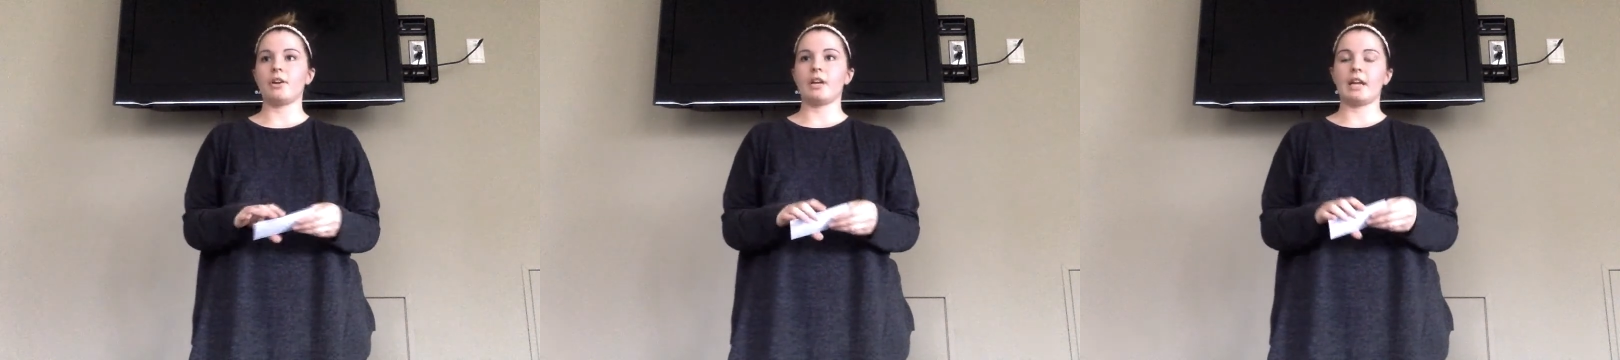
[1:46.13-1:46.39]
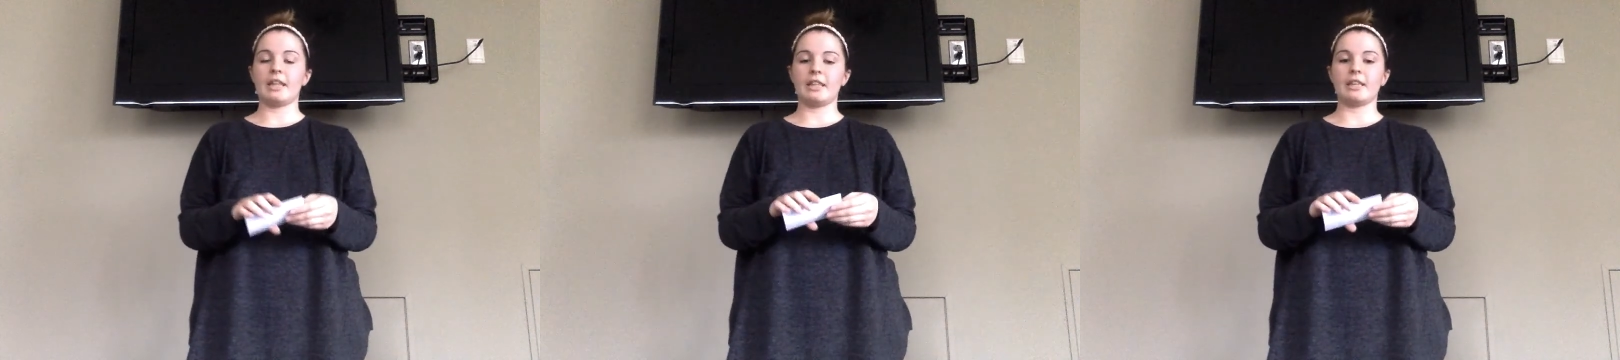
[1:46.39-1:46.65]
and
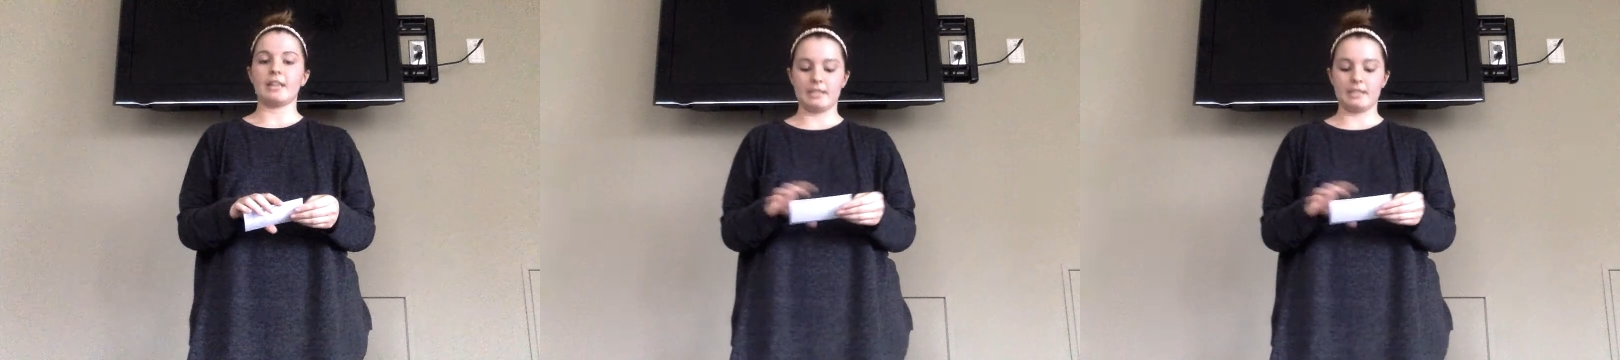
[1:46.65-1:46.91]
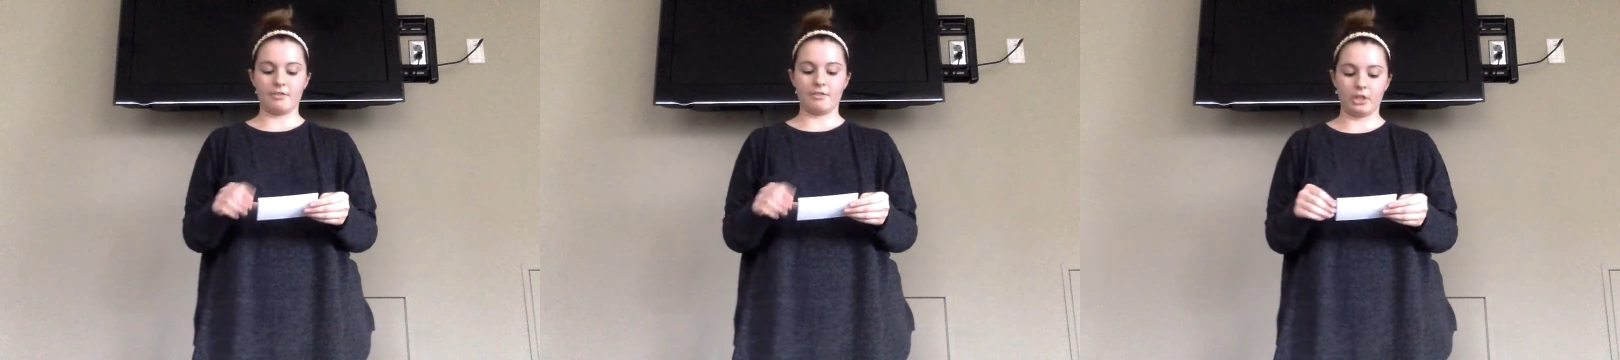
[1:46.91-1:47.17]
I think that's
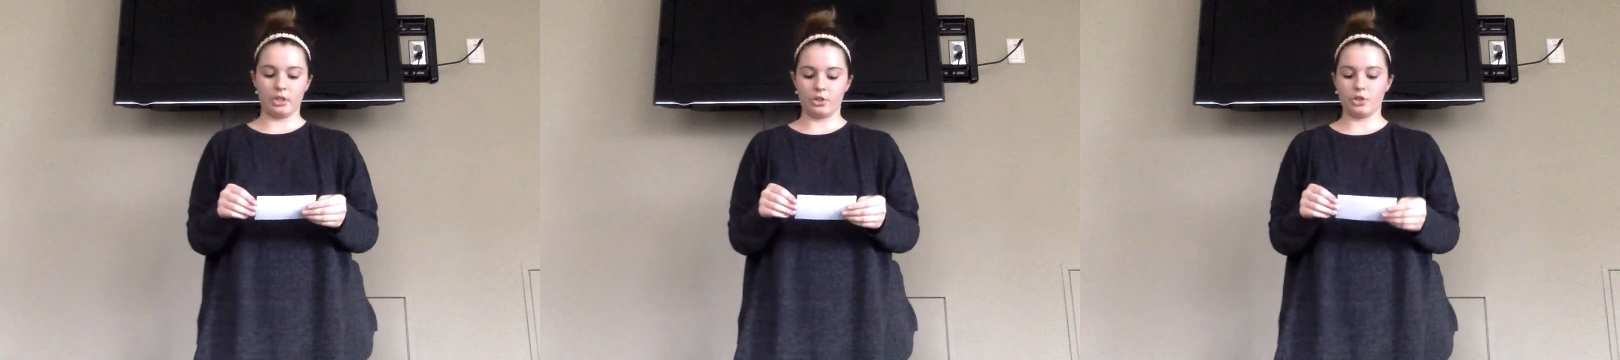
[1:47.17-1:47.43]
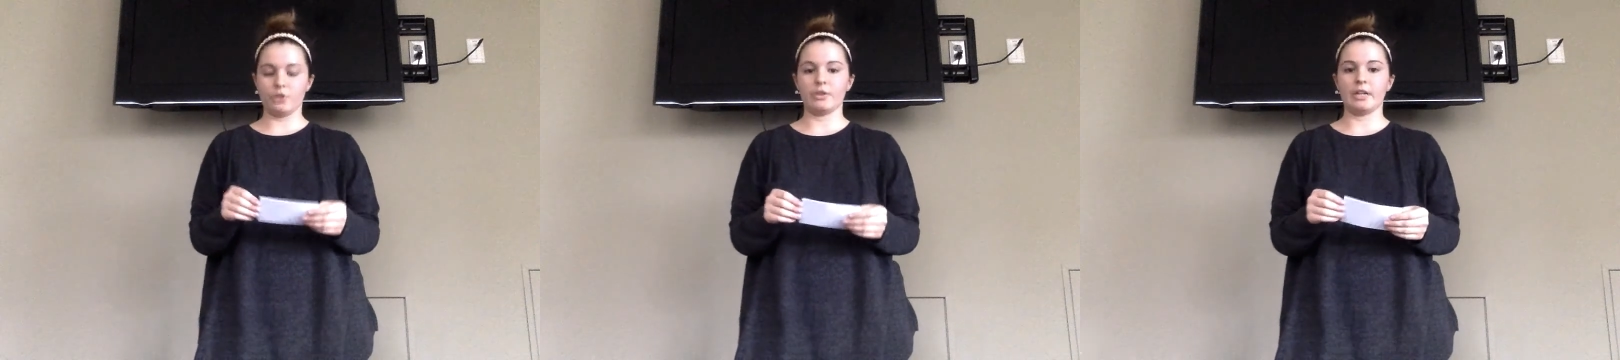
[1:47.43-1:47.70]
definitely
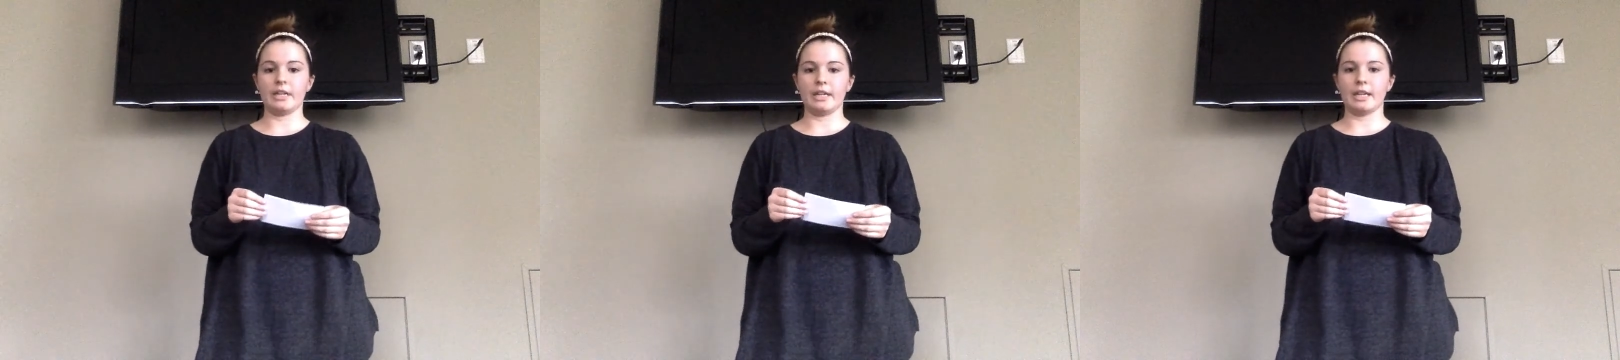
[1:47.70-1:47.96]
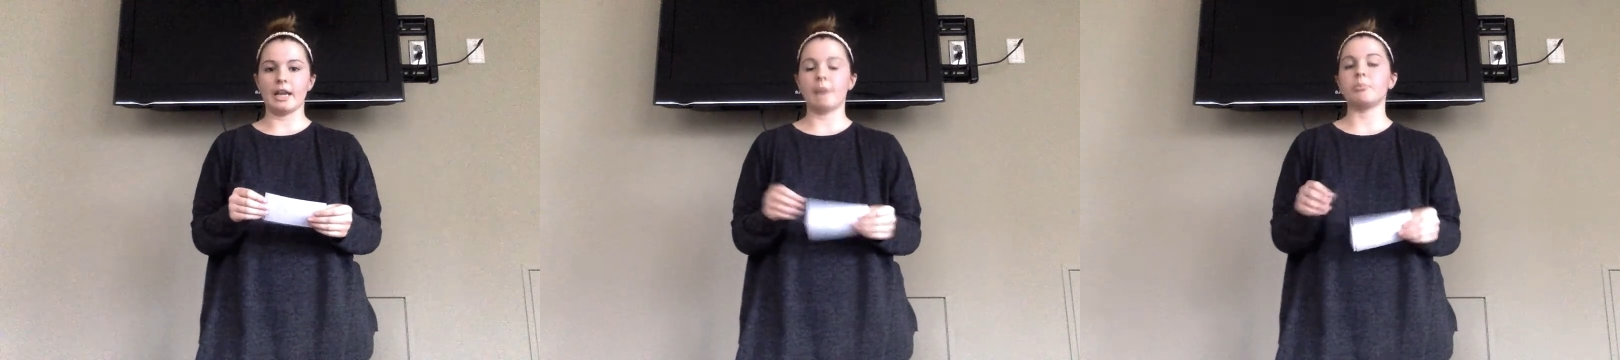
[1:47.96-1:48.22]
true in
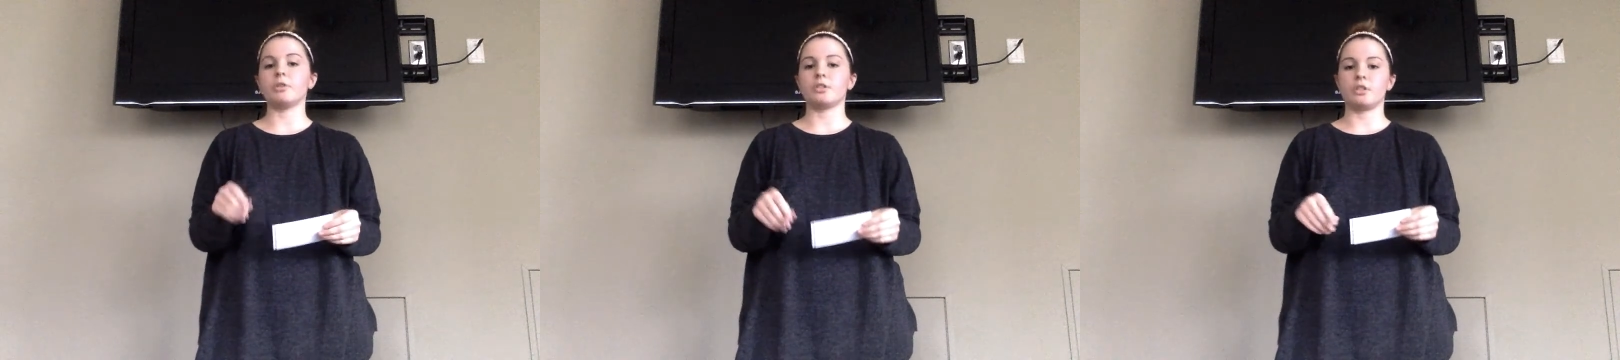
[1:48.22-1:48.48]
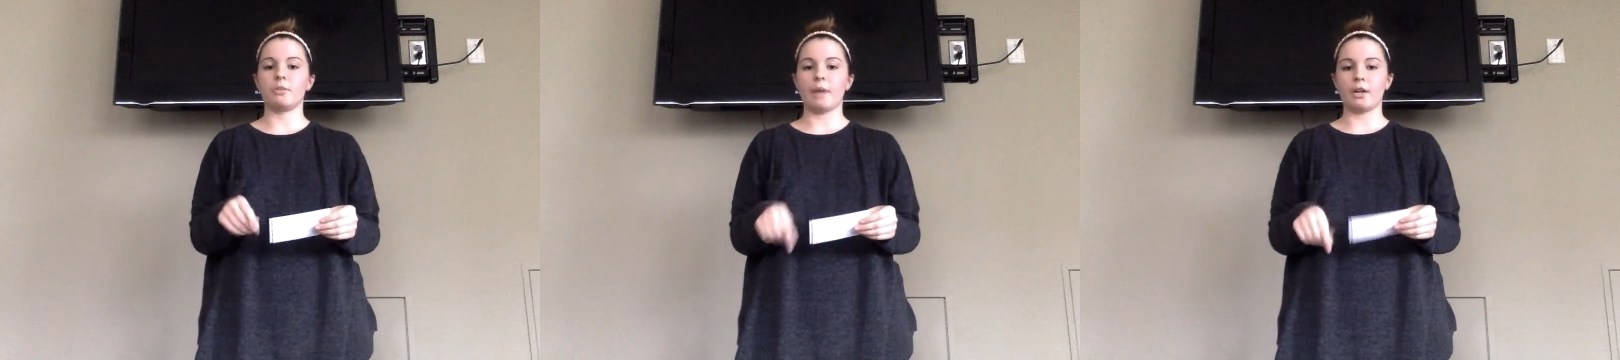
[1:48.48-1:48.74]
Indianapolis,
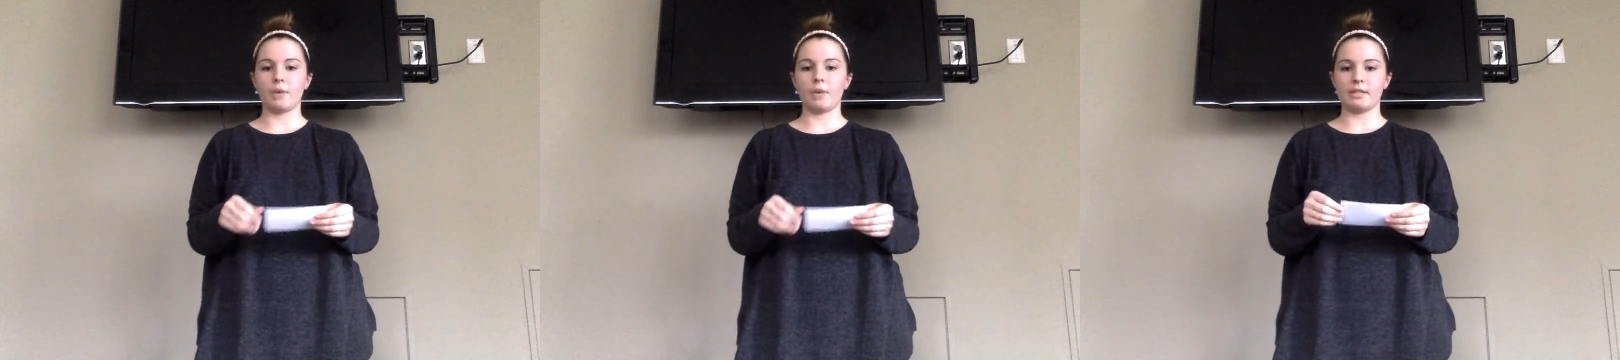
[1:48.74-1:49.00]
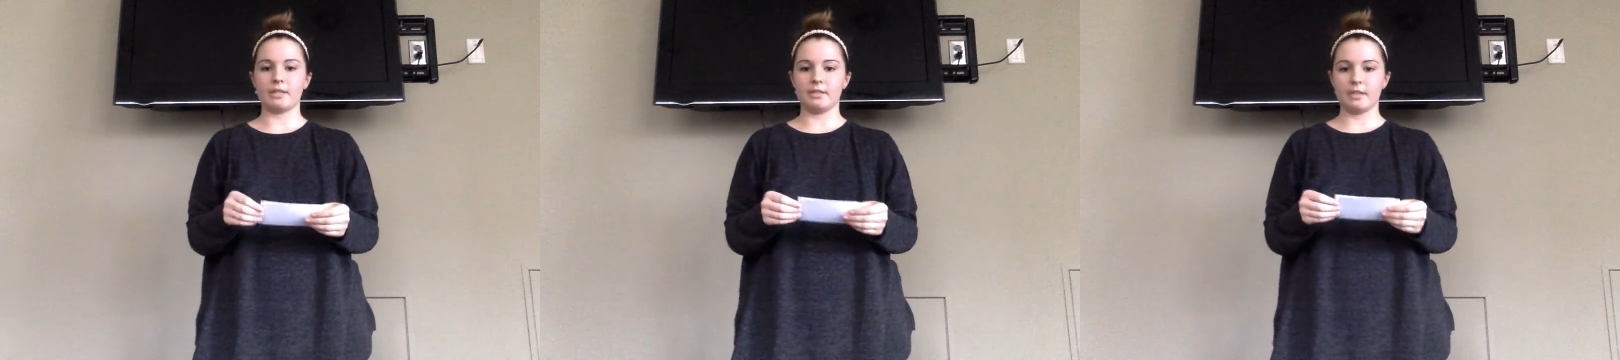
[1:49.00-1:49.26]
no matter what
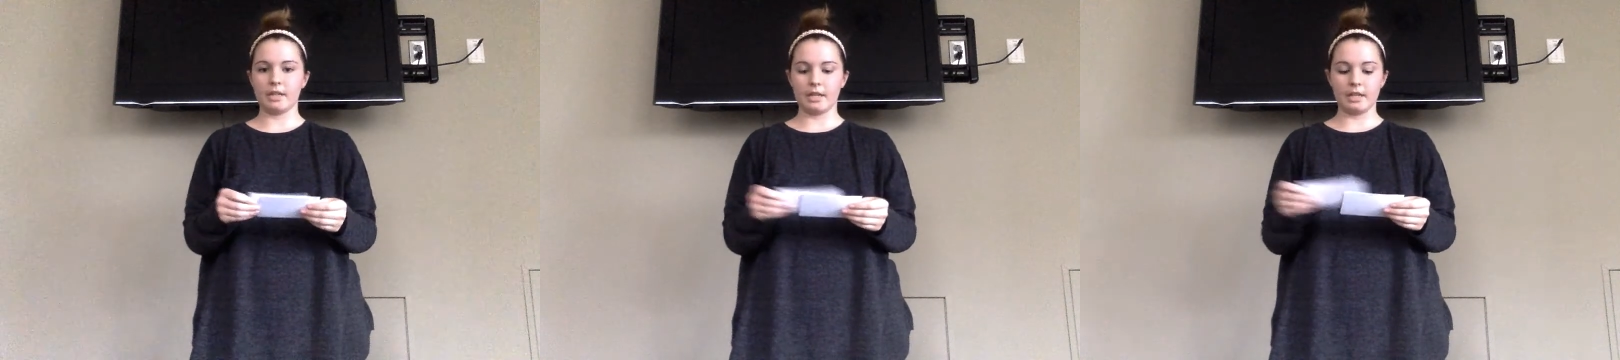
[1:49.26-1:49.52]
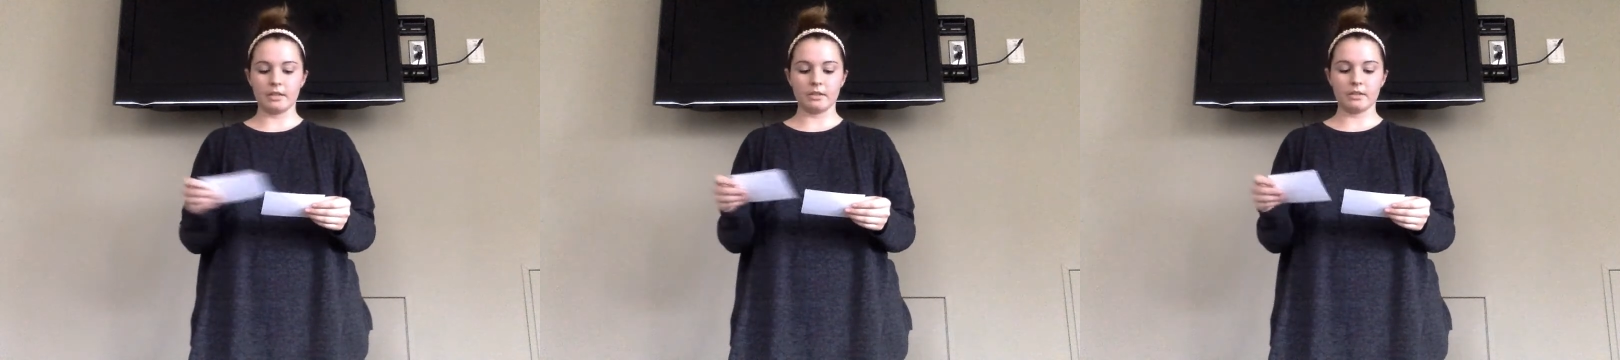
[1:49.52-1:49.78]
season it
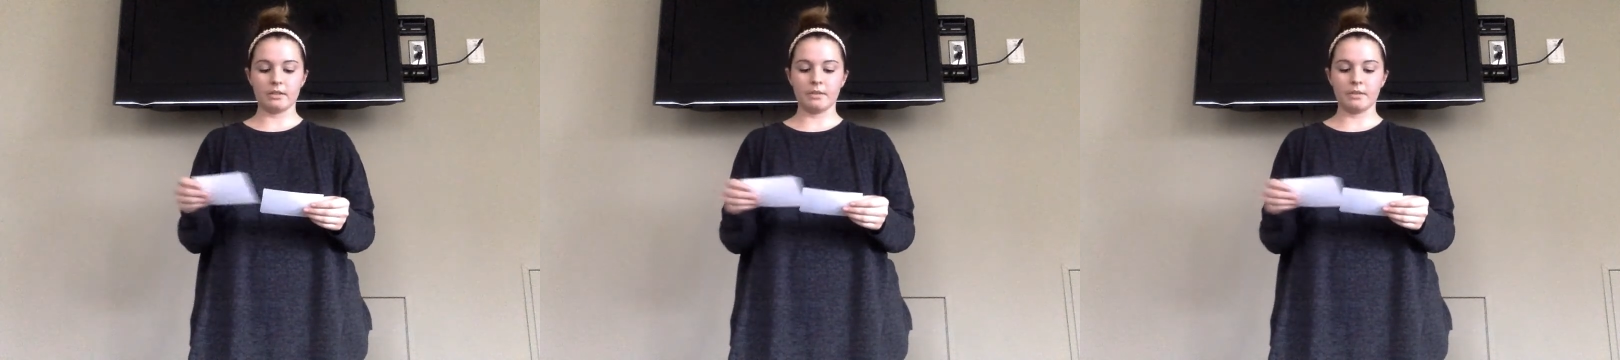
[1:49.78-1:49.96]
is.